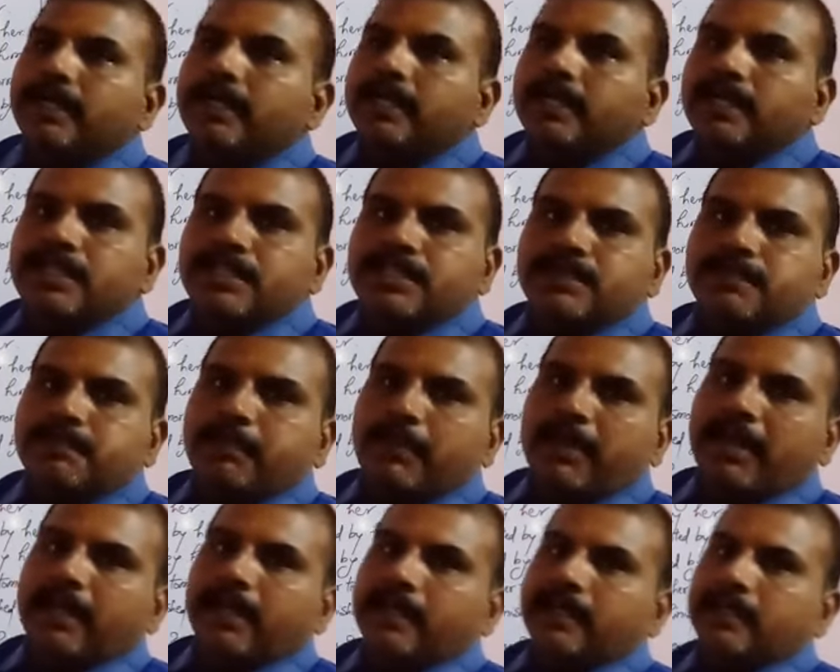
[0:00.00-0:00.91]
Is
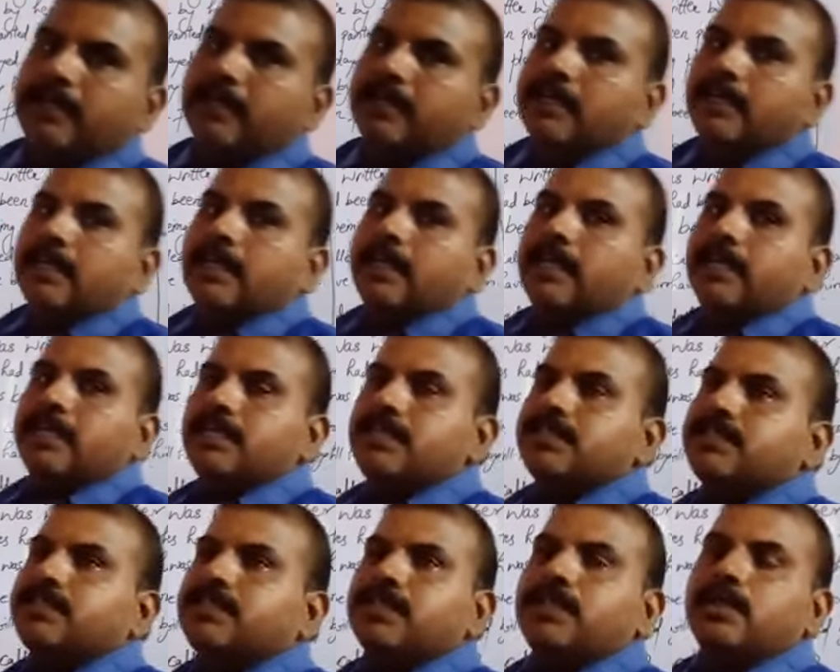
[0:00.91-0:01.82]
playing.
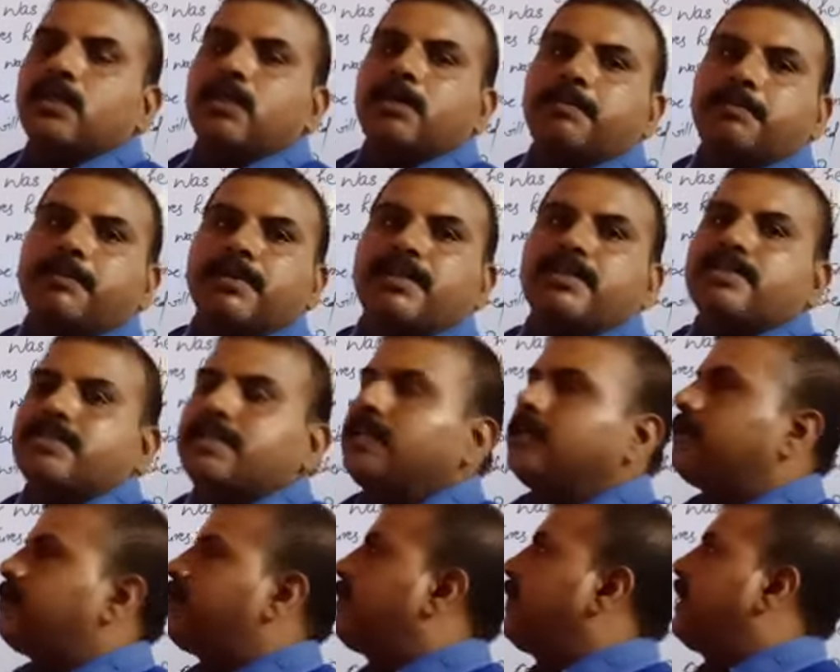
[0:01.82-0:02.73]
Is denote
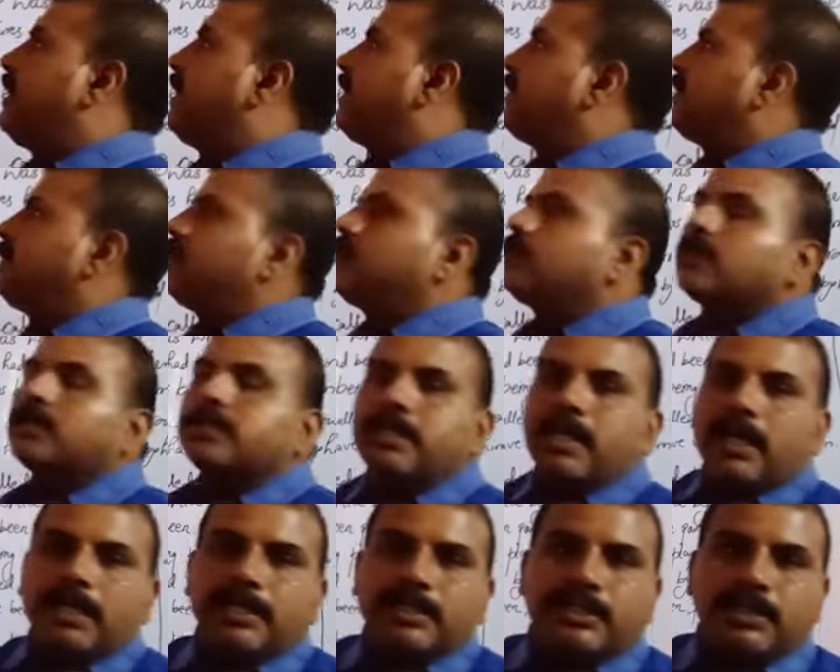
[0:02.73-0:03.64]
present, playing denote
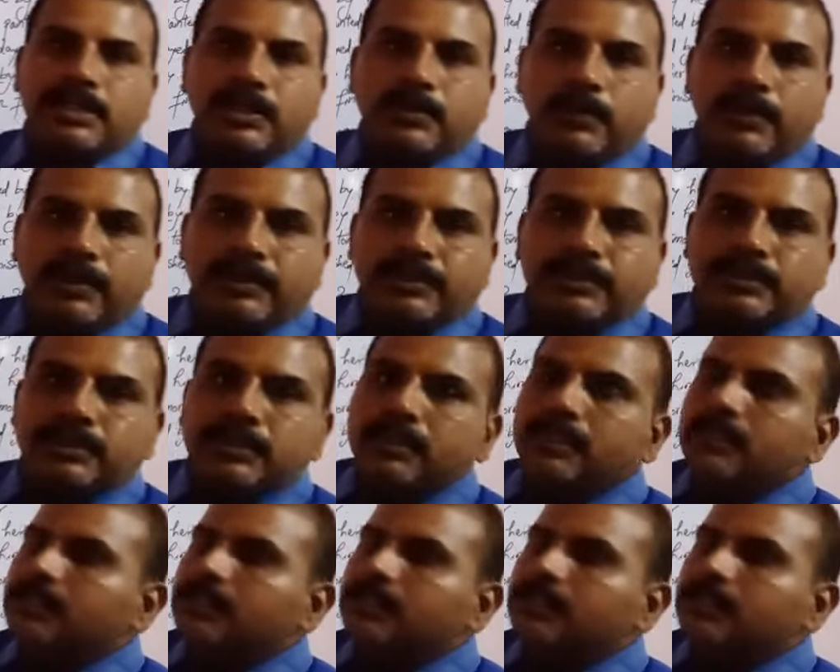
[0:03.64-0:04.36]
continuous.